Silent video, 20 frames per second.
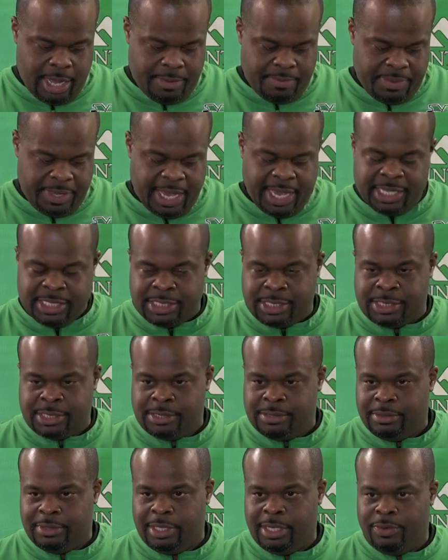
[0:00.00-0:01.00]
Yes,
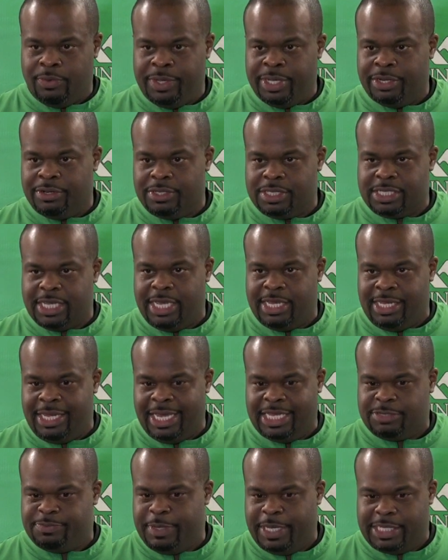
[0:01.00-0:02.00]
you know, we understand the
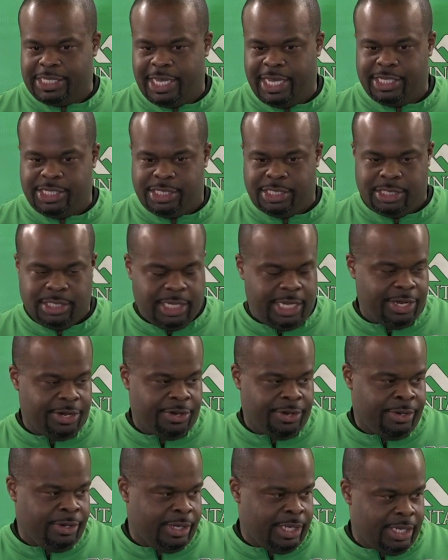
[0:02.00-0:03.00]
expectation
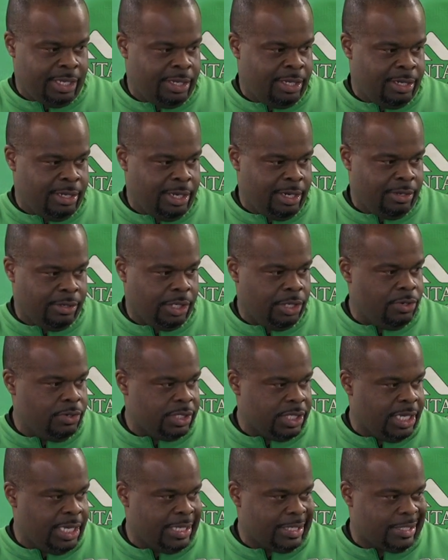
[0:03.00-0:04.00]
here, and, you know,
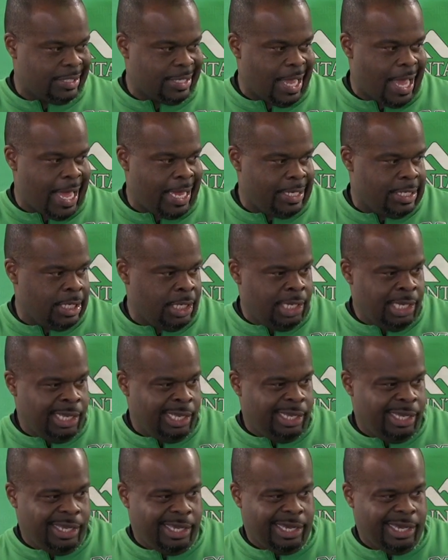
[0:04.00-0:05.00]
losing is not
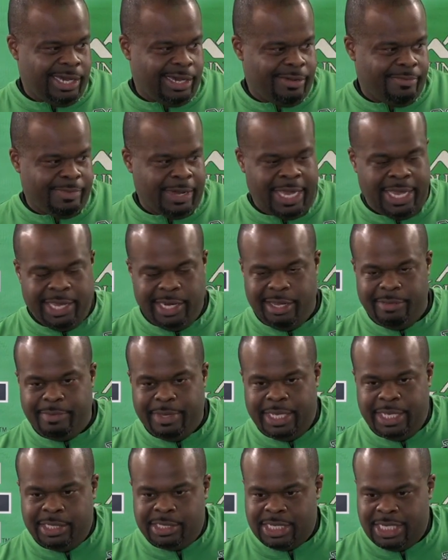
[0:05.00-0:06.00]
by any
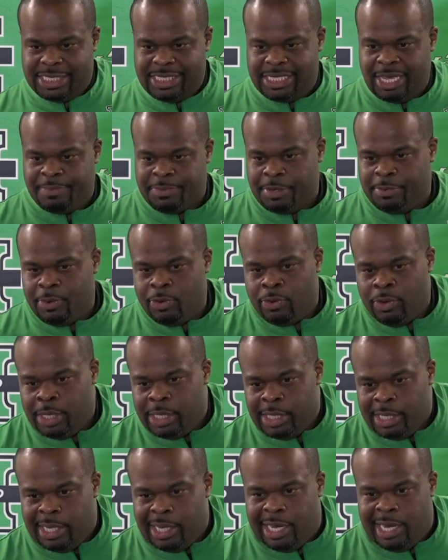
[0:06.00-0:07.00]
means acceptable.
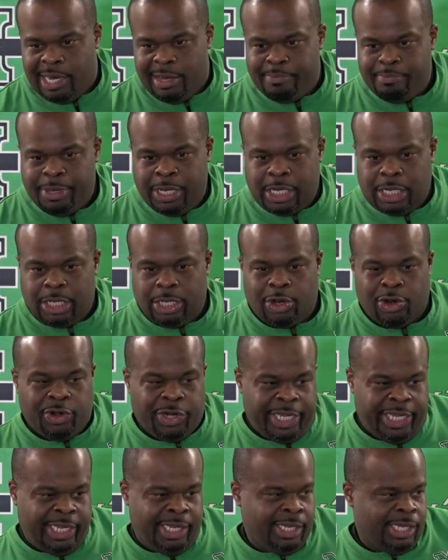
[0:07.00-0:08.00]
But
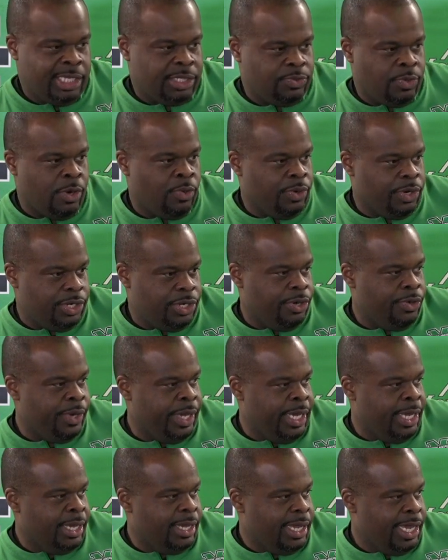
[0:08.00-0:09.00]
learning is what we're
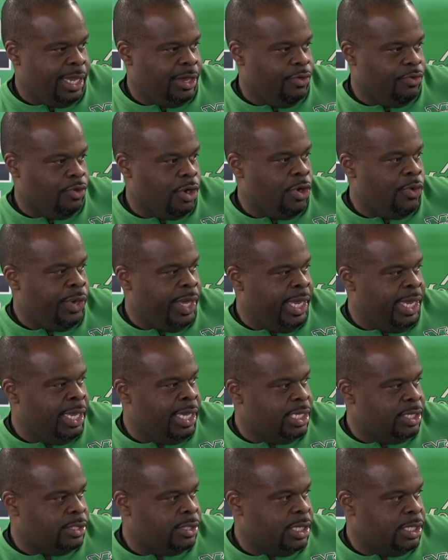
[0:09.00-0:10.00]
doing, and growing
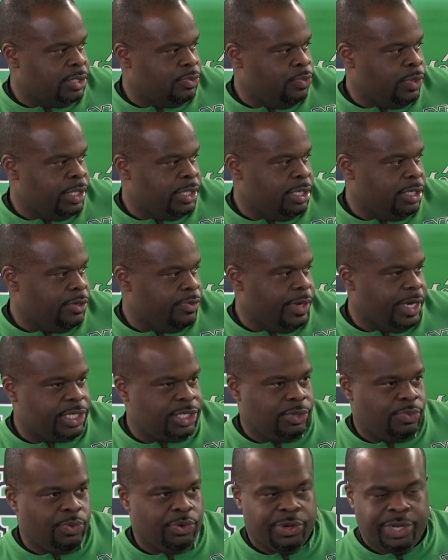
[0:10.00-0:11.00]
is what the
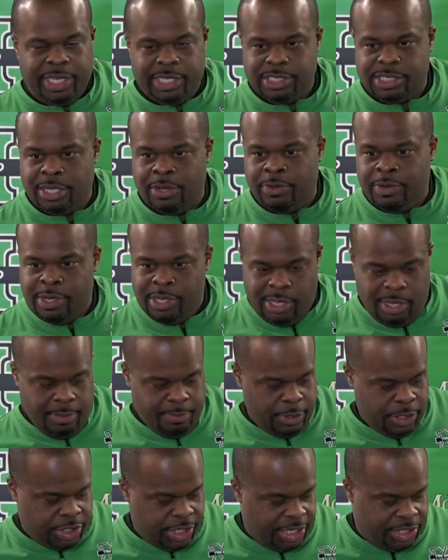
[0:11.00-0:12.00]
direction we're in. So
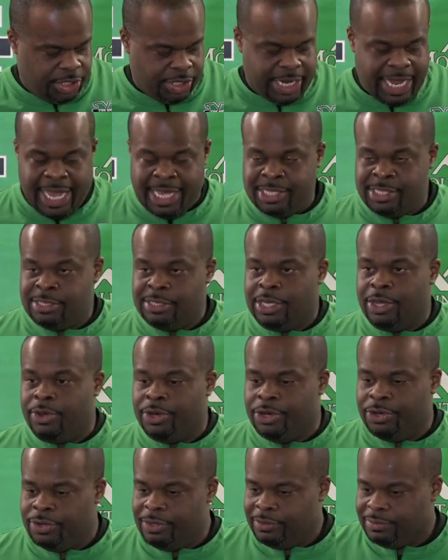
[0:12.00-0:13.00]
appreciate you guys. Go
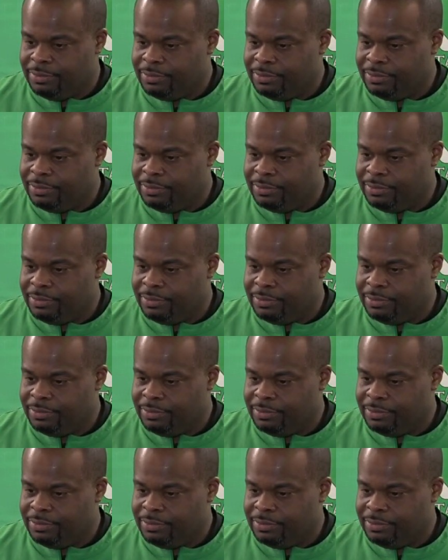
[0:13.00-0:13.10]
Herd.